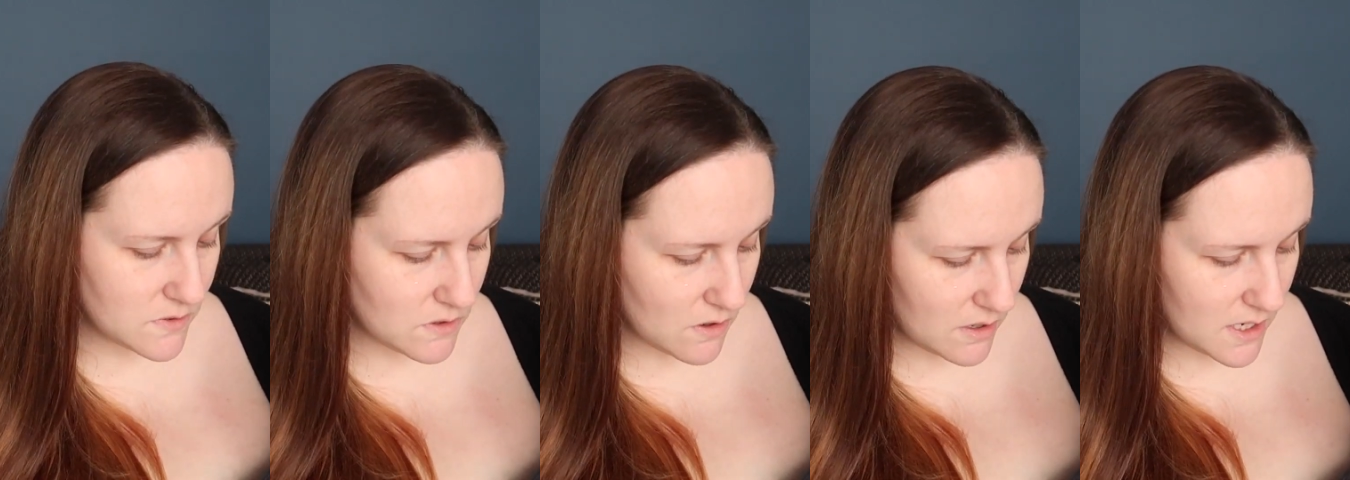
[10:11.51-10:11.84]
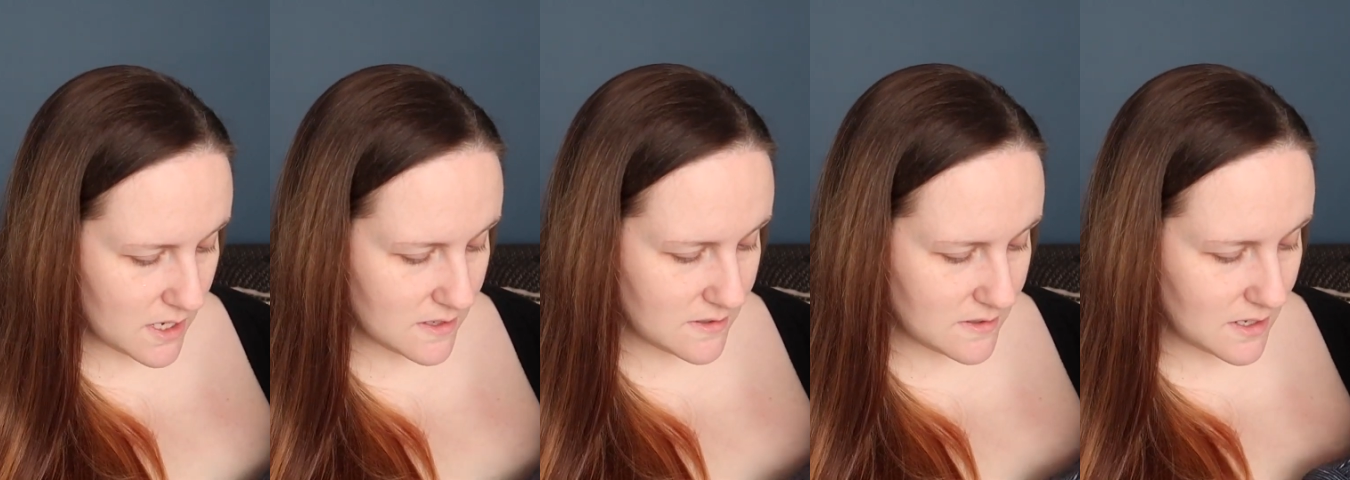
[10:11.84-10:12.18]

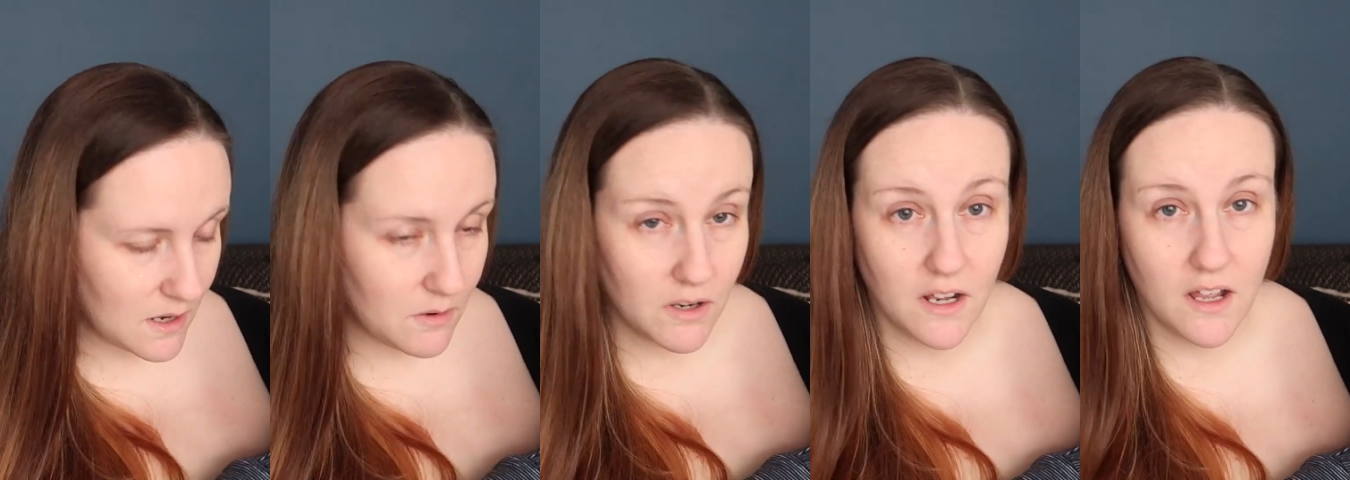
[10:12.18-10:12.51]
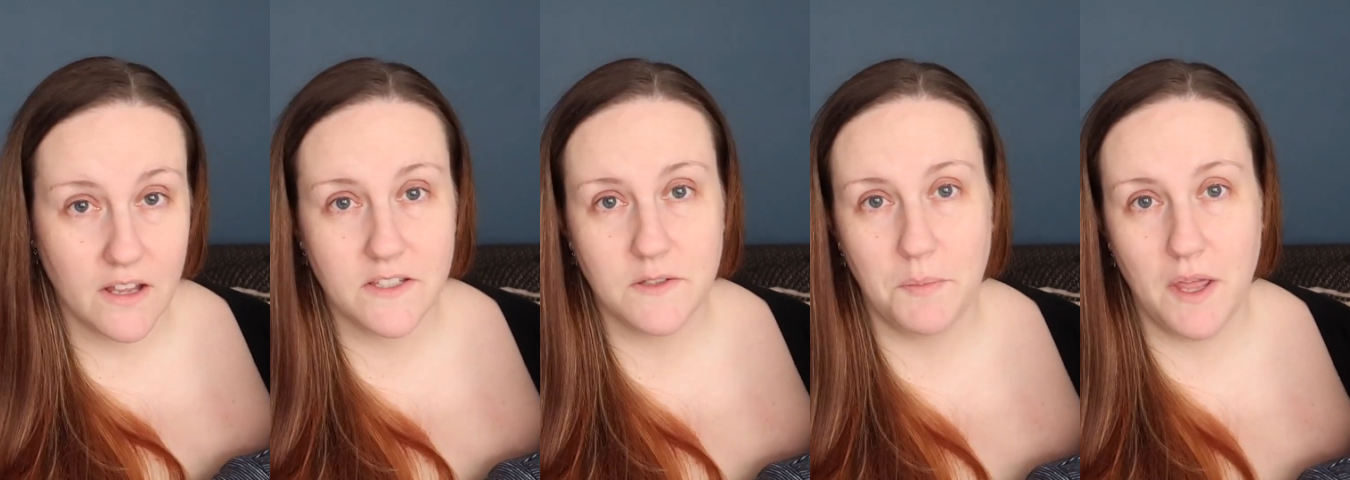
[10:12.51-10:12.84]
Dot is our
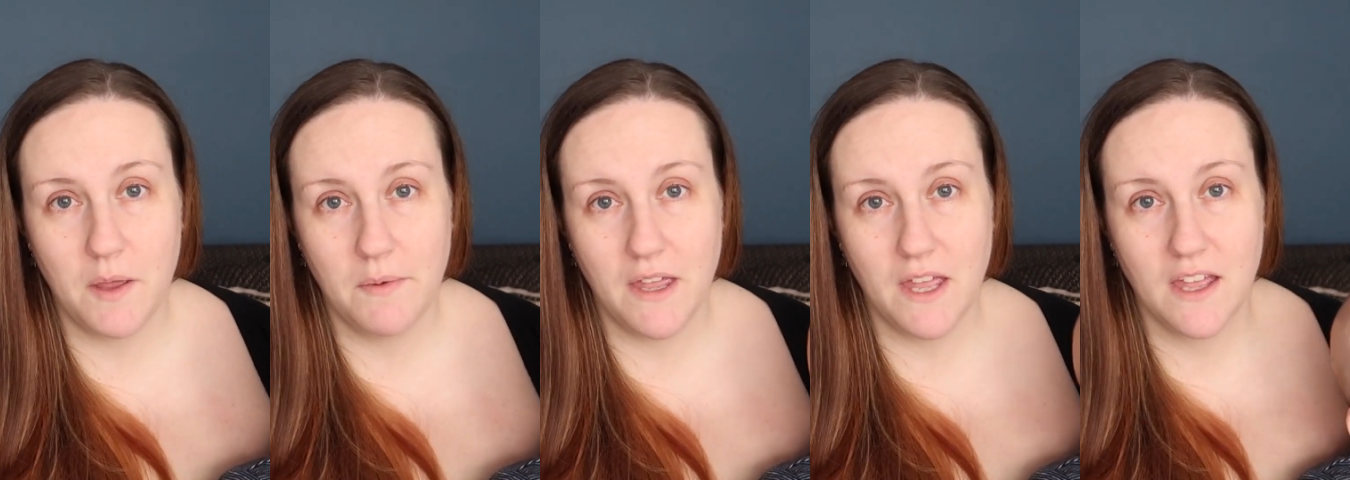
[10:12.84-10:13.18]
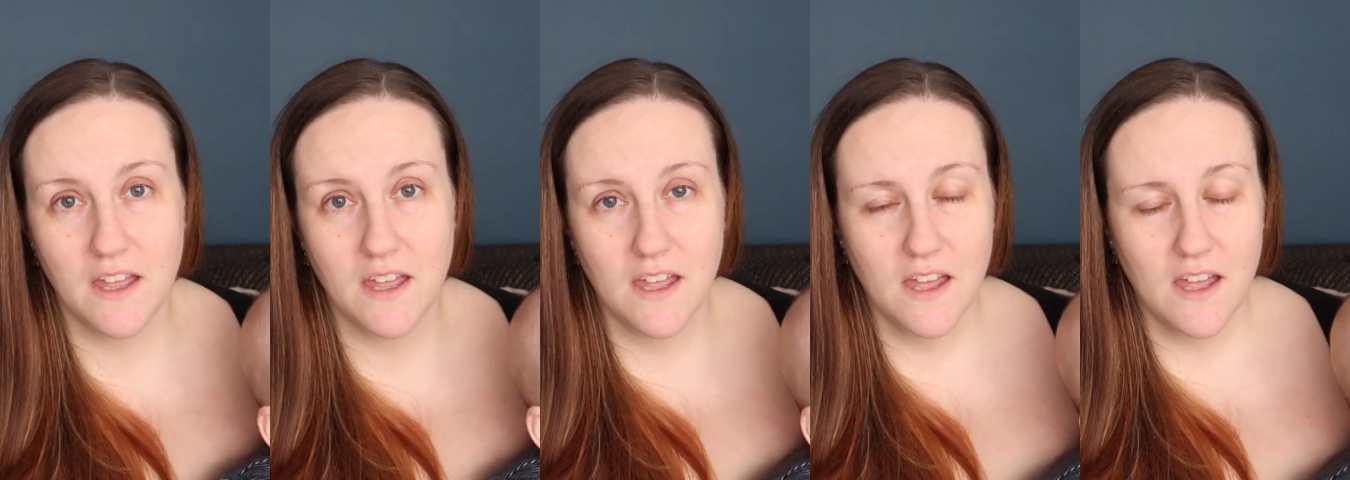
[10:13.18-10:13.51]
last baby,
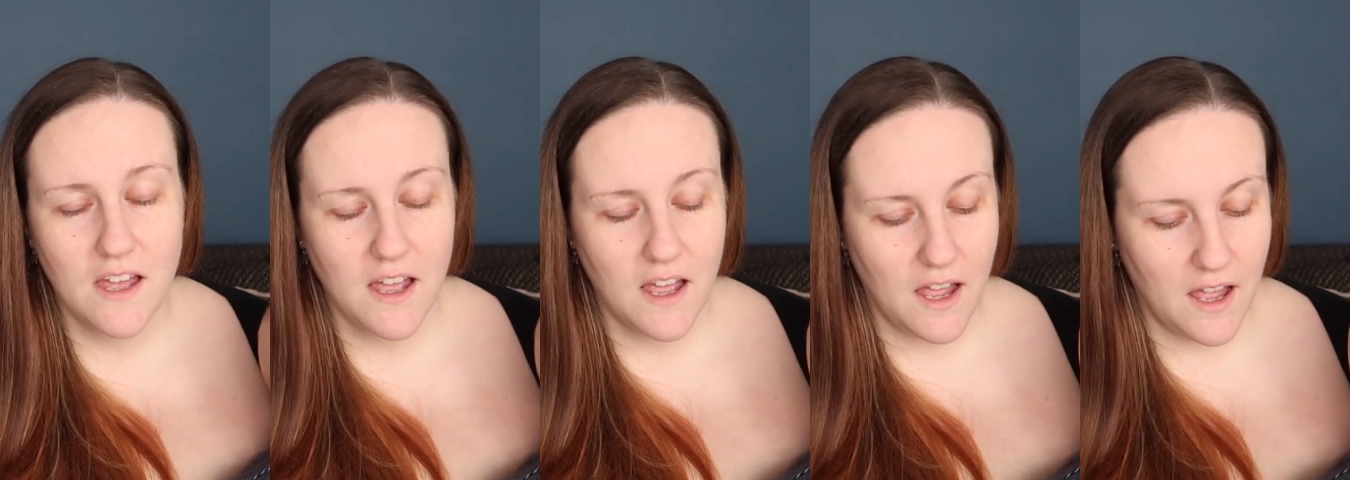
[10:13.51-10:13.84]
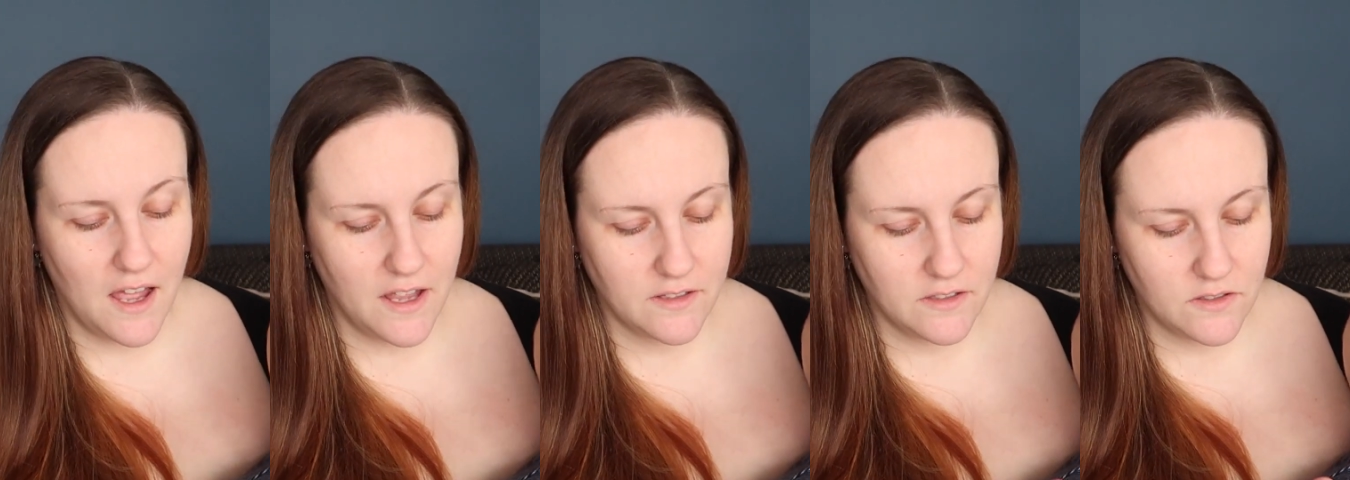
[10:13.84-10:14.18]

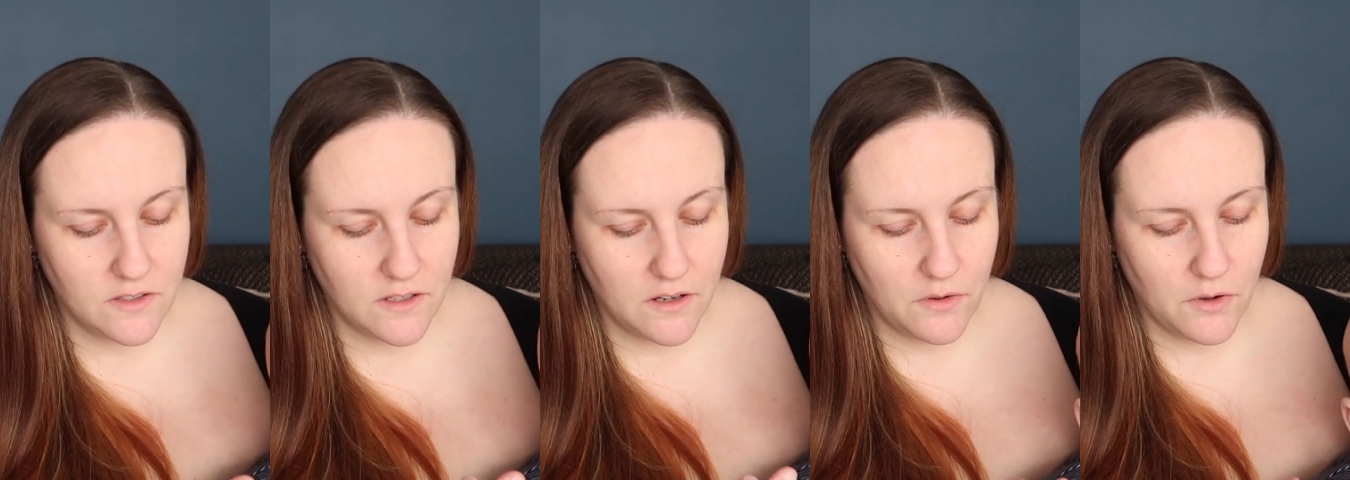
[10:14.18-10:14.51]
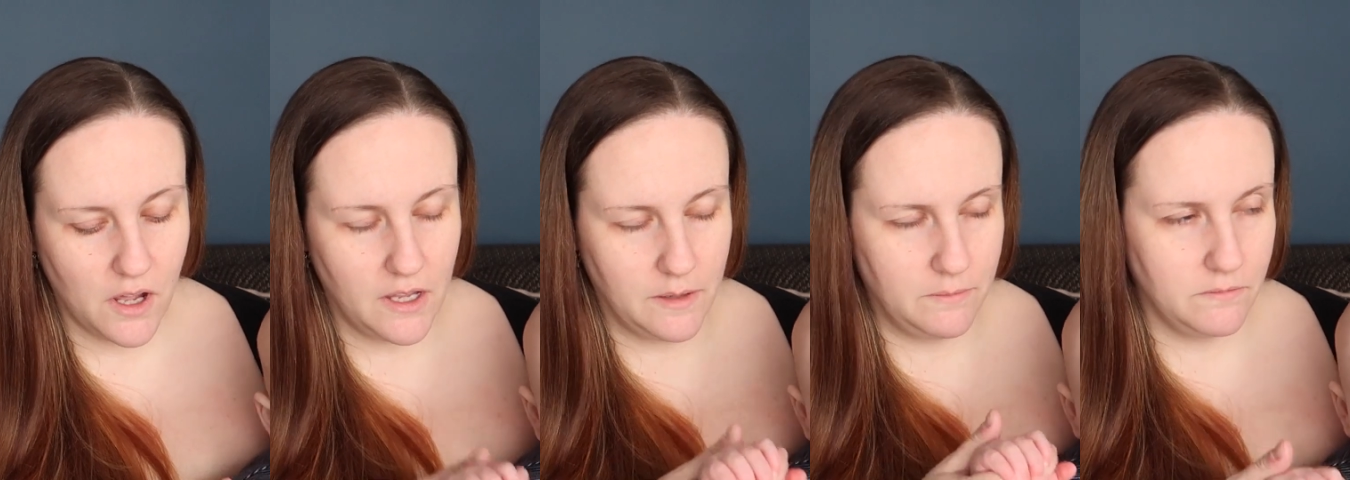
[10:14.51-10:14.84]
and
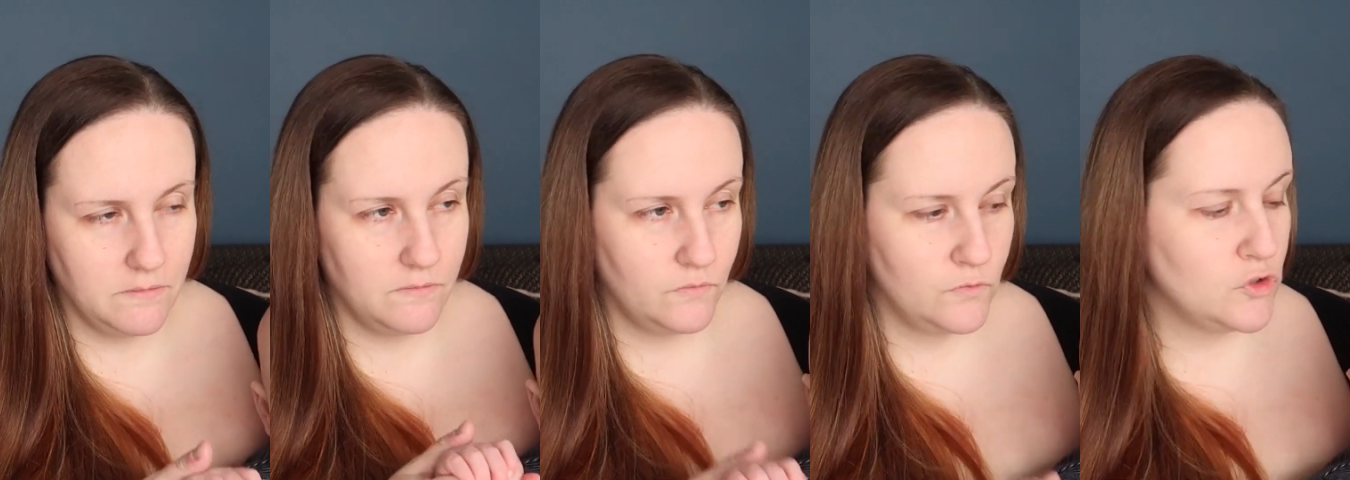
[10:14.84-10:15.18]
so I'm